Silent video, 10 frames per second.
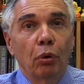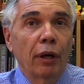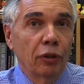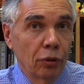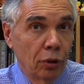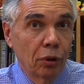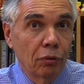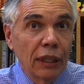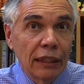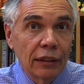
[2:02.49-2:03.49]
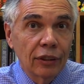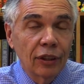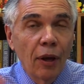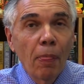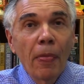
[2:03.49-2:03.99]
200
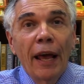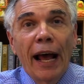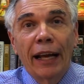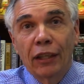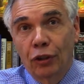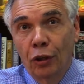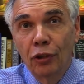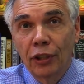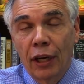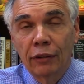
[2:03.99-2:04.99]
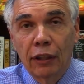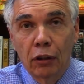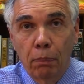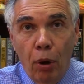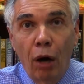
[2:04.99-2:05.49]
degrees. And it turns out that
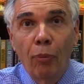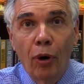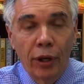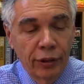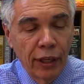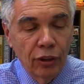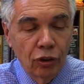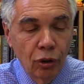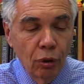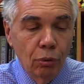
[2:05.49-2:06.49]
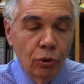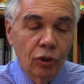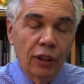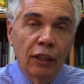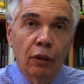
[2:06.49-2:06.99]
the palm oil that is
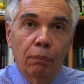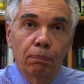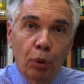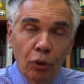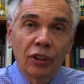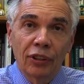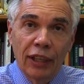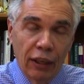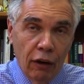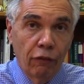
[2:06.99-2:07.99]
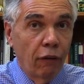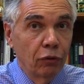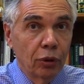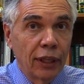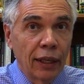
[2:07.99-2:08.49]
used in the processing of, of
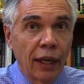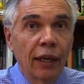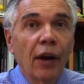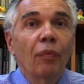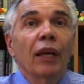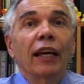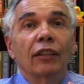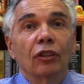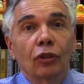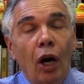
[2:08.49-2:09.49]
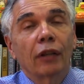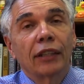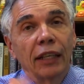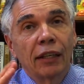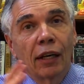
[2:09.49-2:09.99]
Nutella is
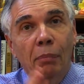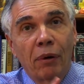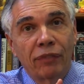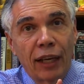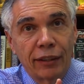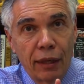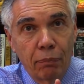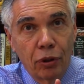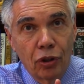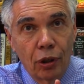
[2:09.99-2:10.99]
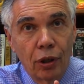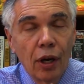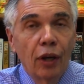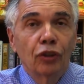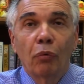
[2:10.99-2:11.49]
not heated above that temperature.
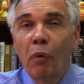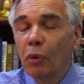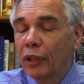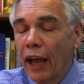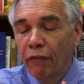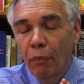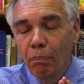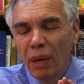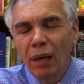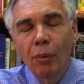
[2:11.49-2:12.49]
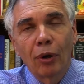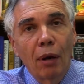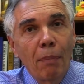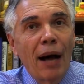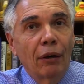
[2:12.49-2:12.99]
So we would have a minimal
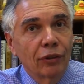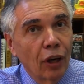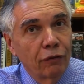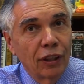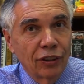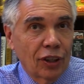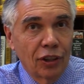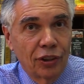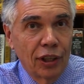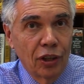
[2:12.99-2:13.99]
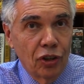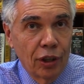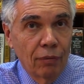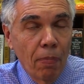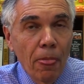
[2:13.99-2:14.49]
amount of this
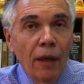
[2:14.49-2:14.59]
carcinogen.